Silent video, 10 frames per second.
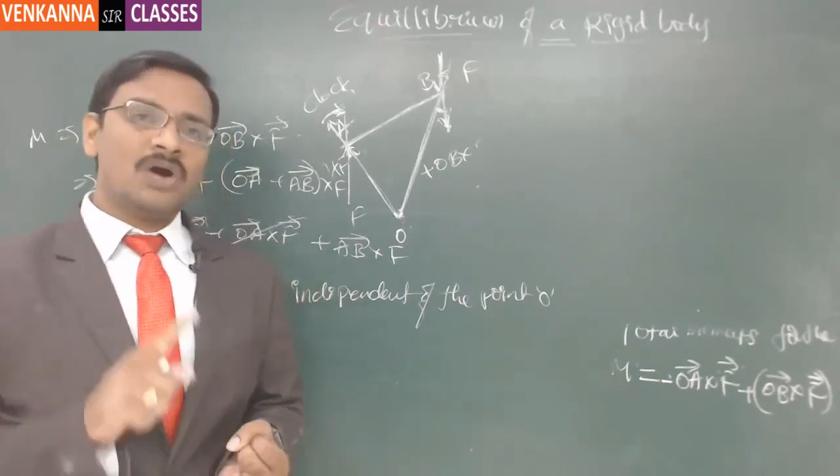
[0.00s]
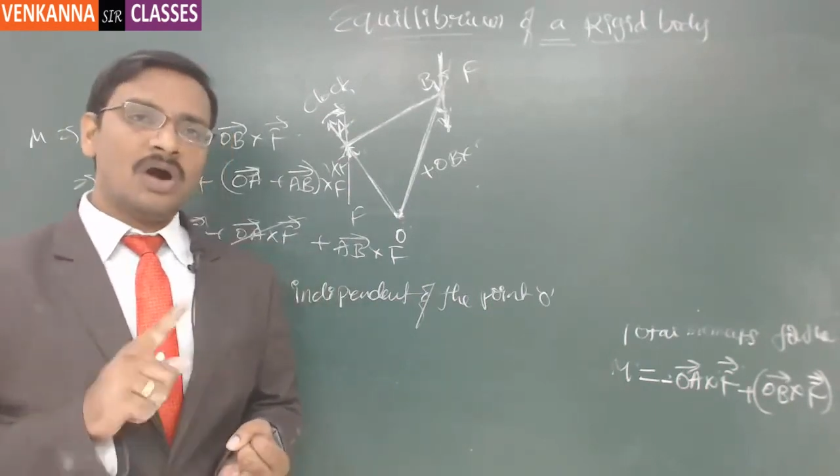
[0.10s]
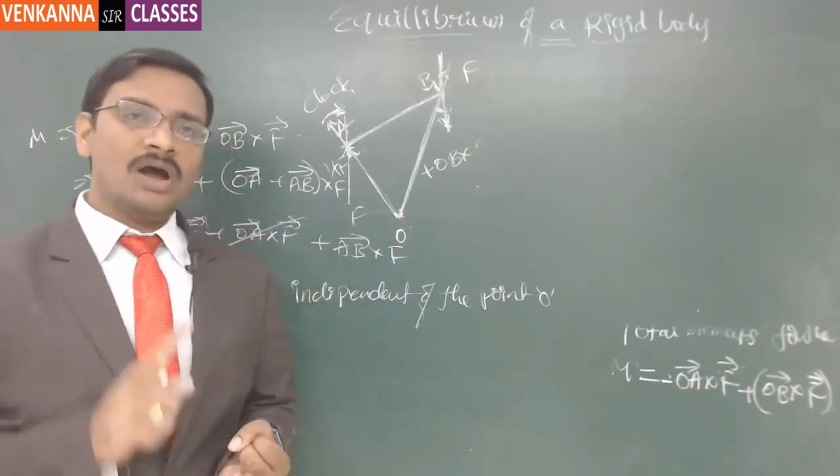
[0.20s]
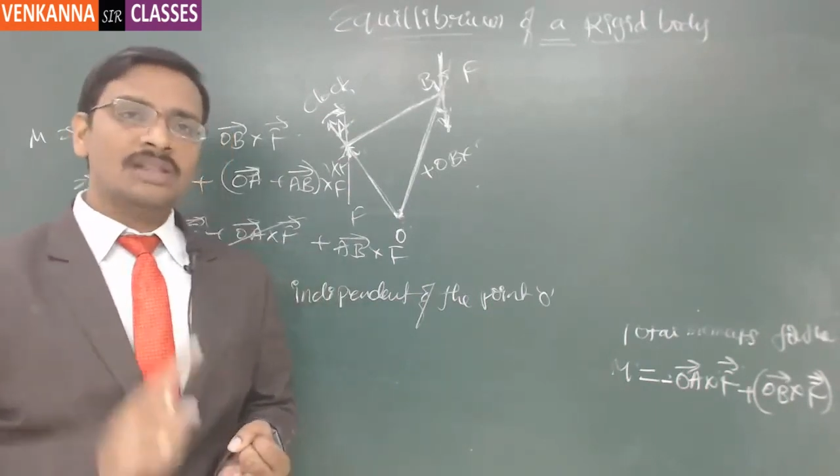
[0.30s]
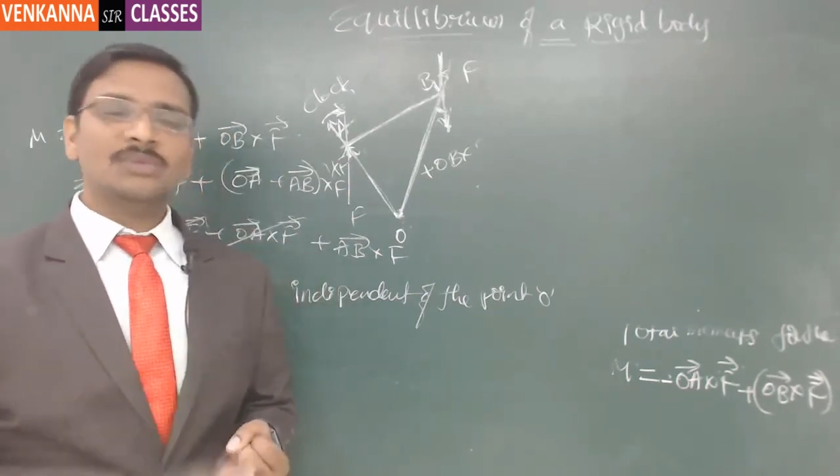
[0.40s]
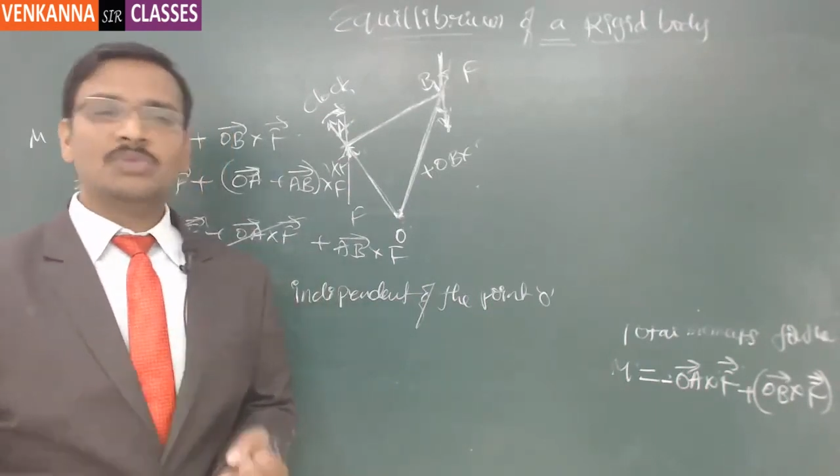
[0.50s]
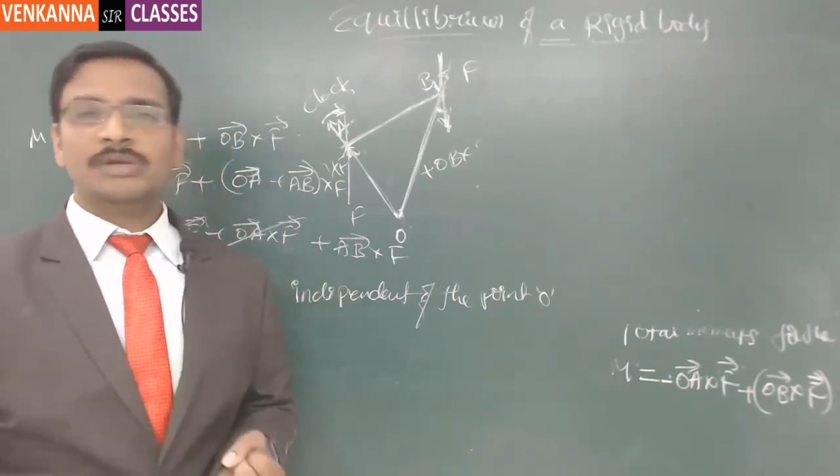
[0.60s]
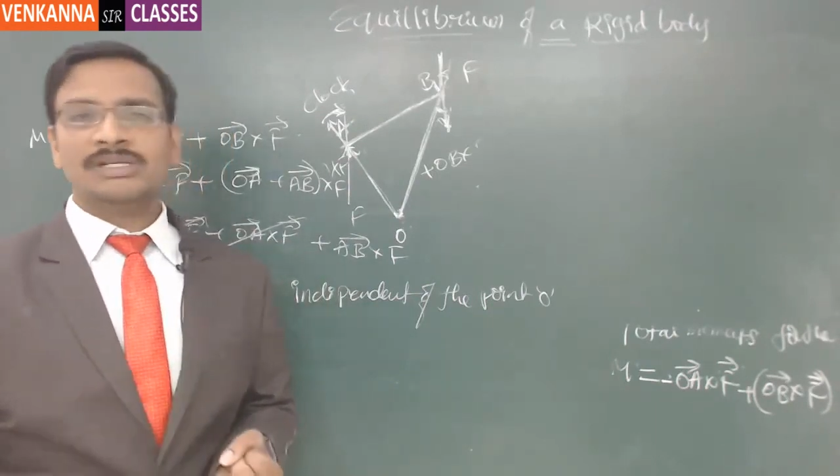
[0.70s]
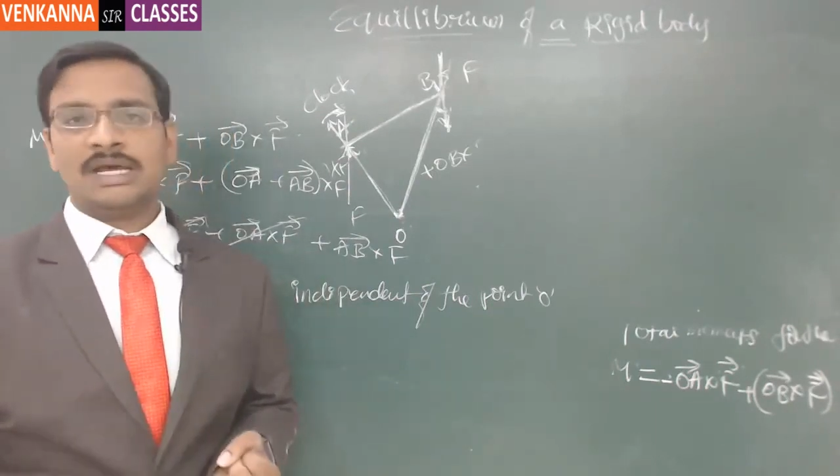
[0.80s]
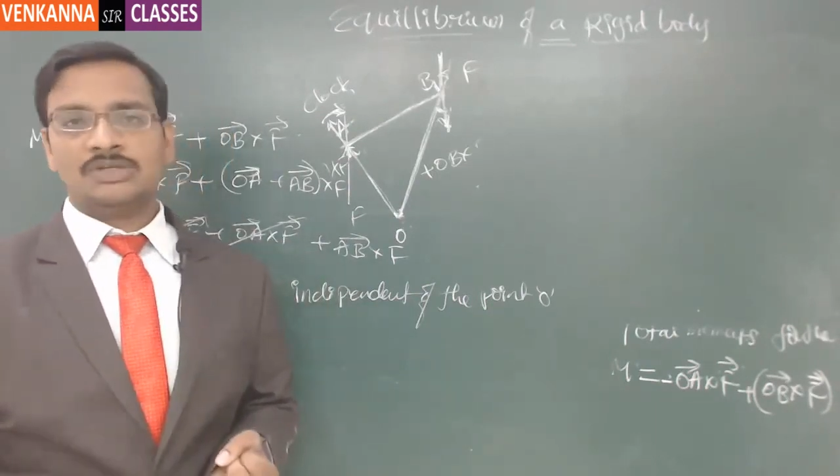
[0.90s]
all the
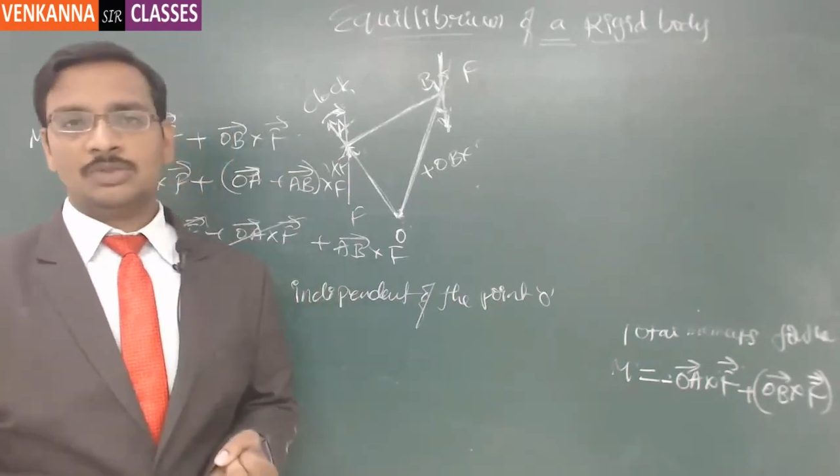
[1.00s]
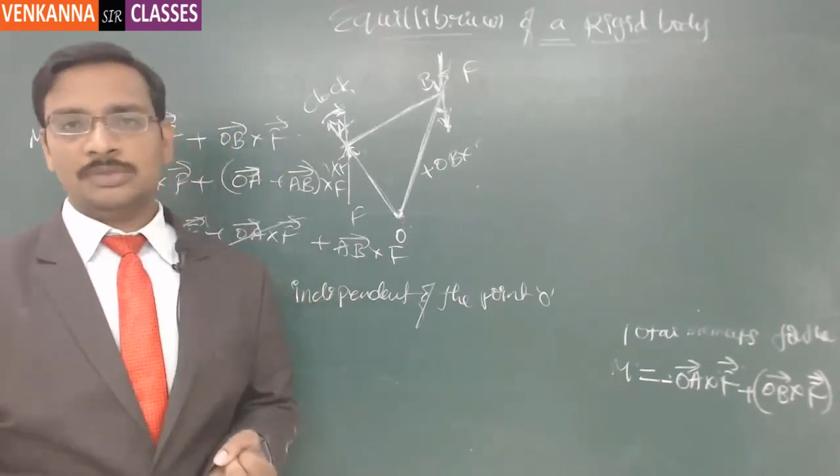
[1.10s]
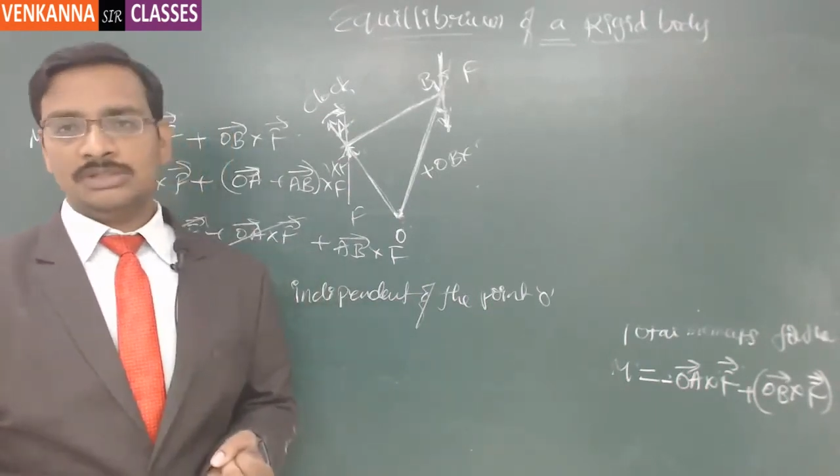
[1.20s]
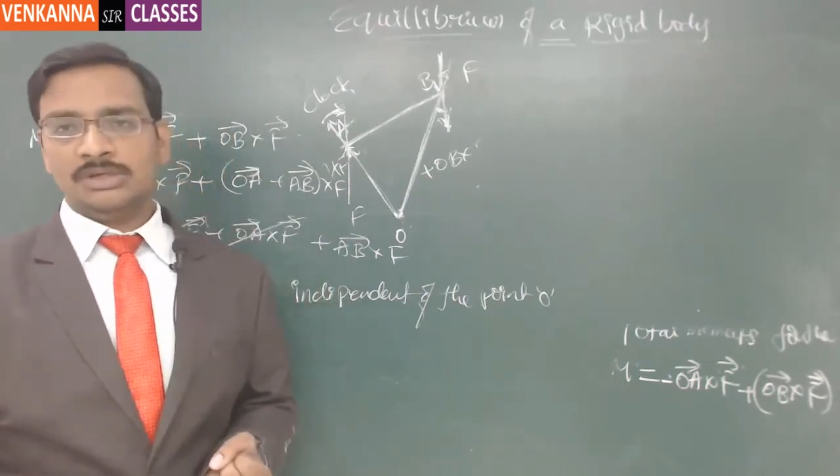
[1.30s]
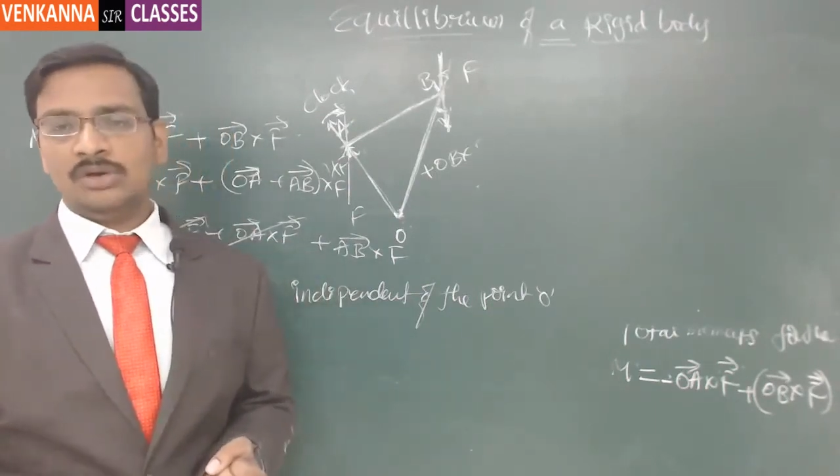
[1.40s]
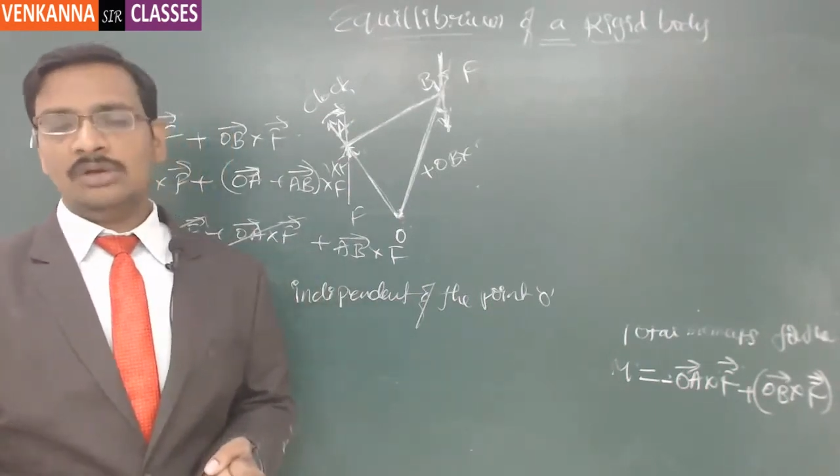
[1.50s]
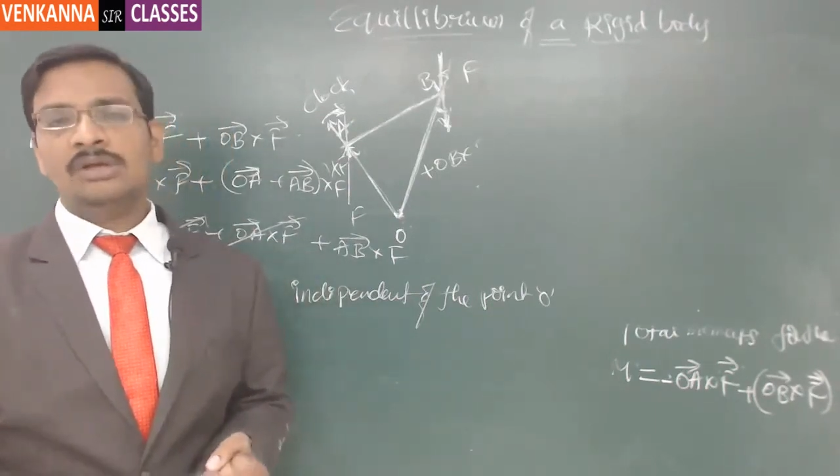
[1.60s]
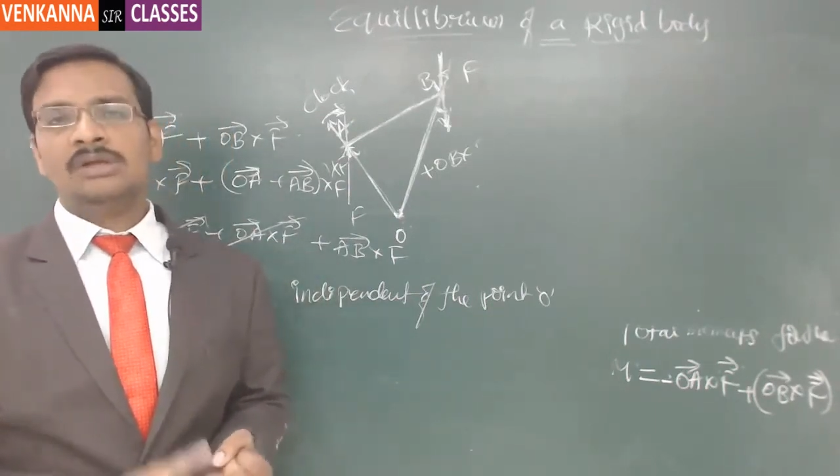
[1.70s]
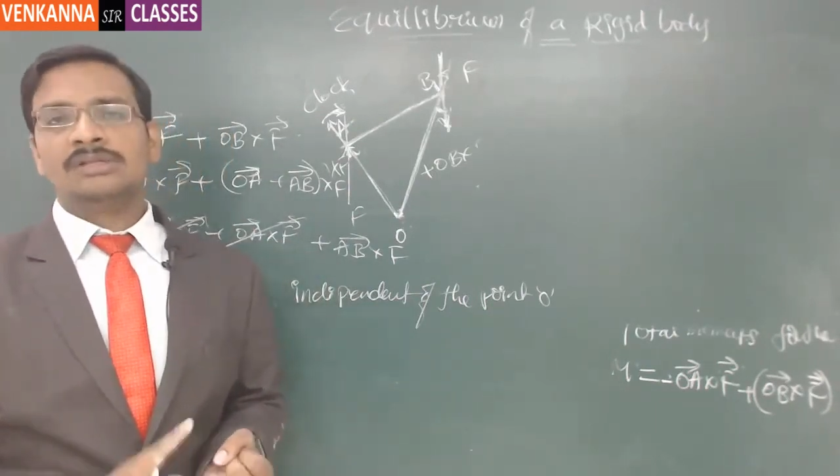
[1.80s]
movements has to be 0,